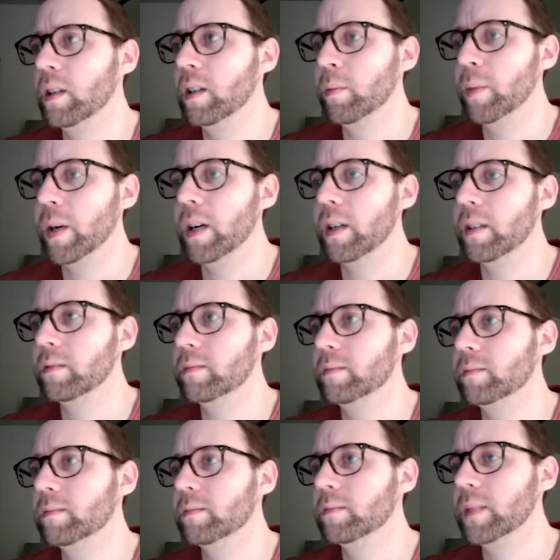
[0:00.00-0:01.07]
But
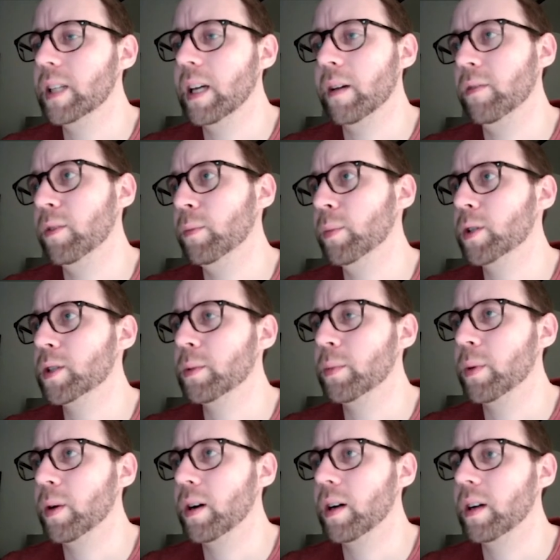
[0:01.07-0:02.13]
yeah, if you push the
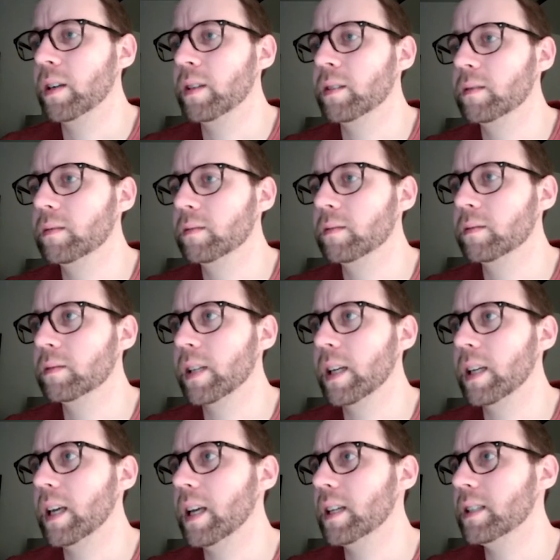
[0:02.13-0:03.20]
pawn, I
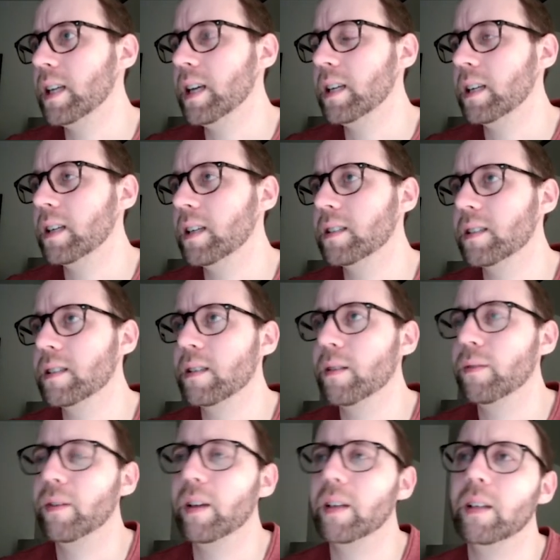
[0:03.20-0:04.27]
can't take it because it's
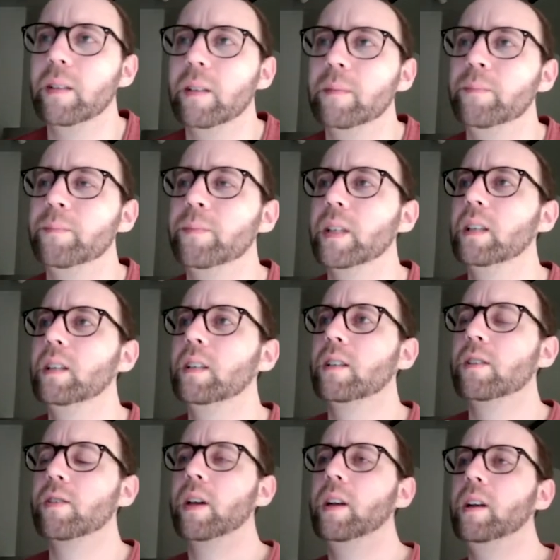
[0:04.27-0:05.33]
defended.
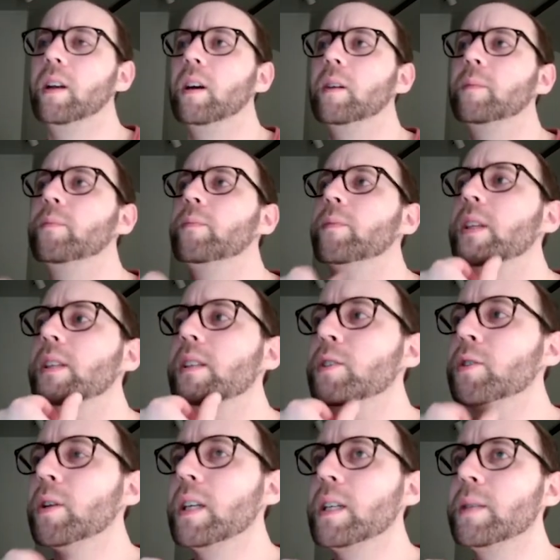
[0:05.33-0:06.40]
So I don't know. This is a
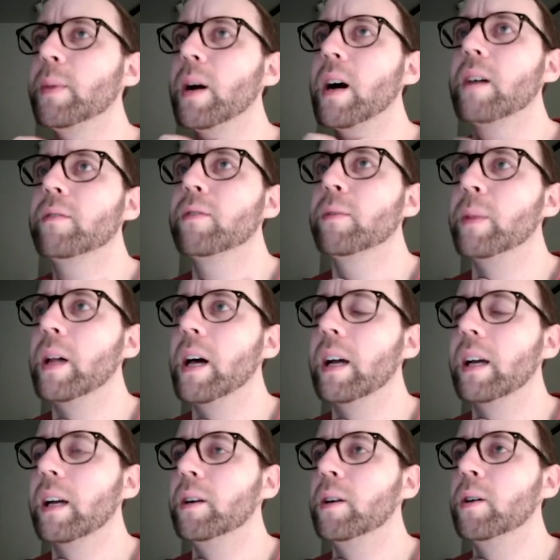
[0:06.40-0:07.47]
tricky spot for black.
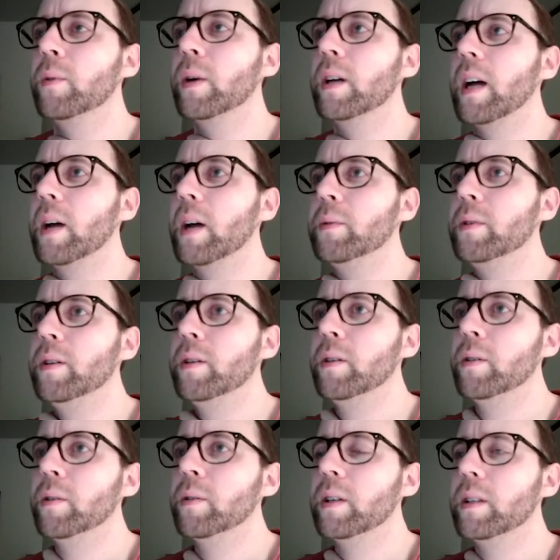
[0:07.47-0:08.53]
I don't know what I would
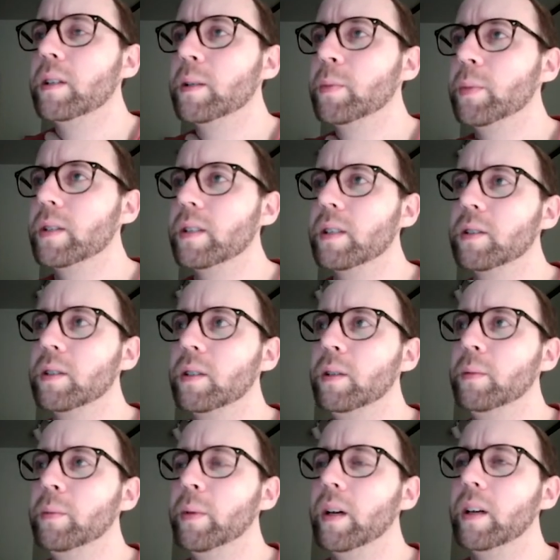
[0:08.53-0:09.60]
do in this
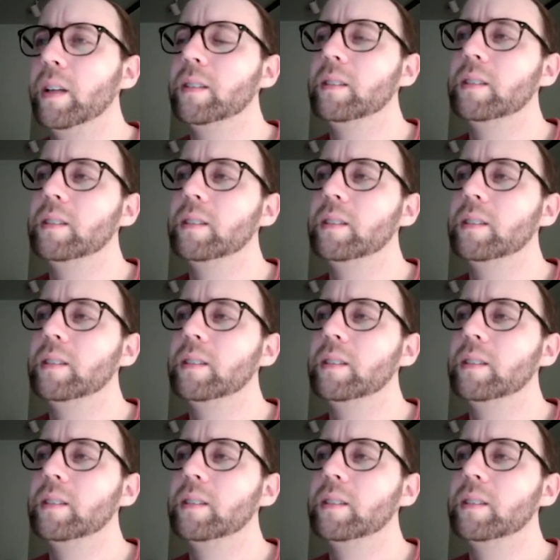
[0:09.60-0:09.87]
position, but